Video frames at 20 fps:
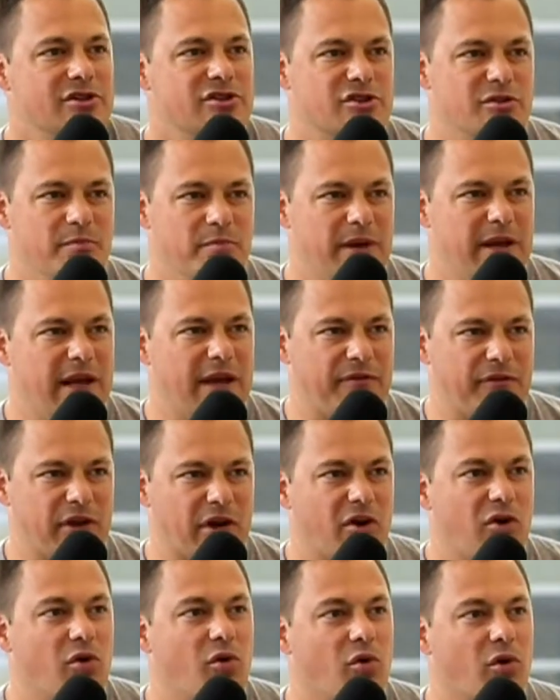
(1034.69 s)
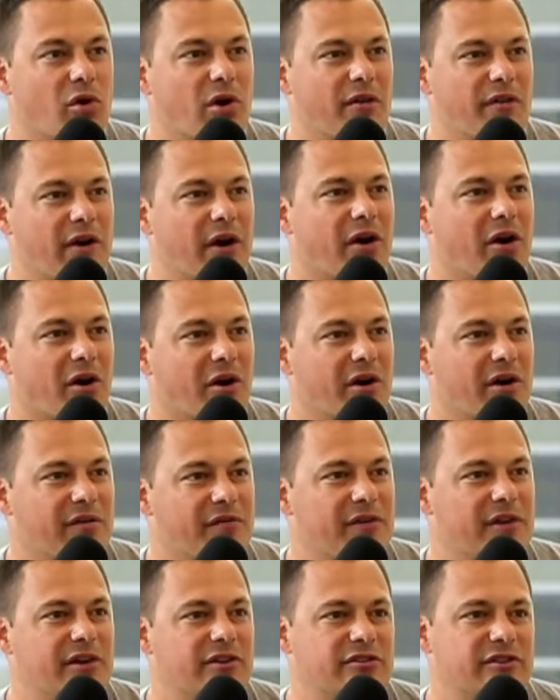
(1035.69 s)
to be at the core and the heart
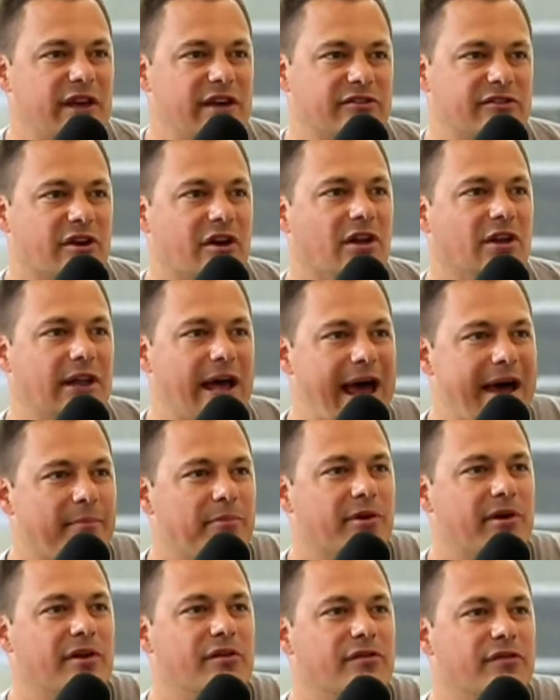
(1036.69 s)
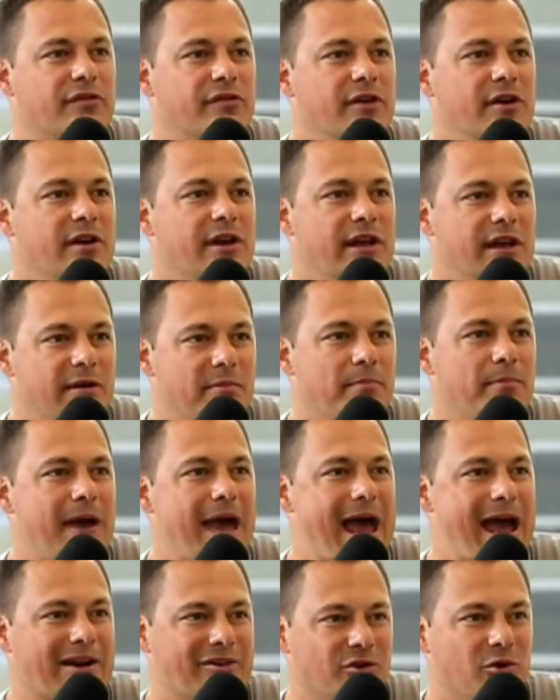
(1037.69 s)
of this as collaborative
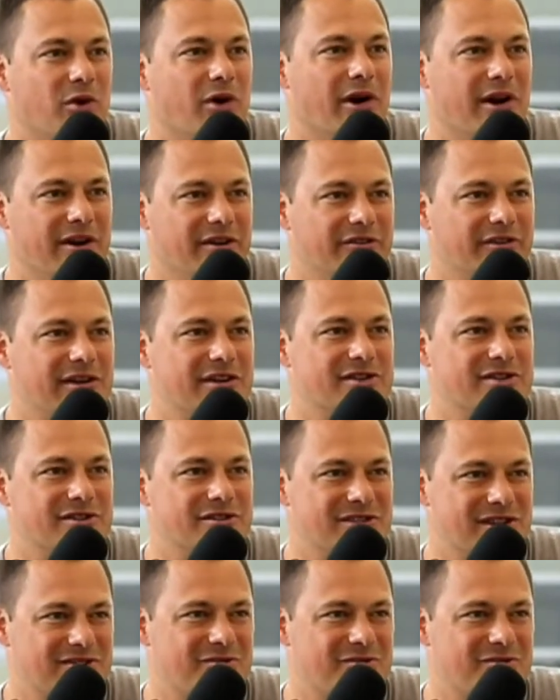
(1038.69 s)
impact organizations.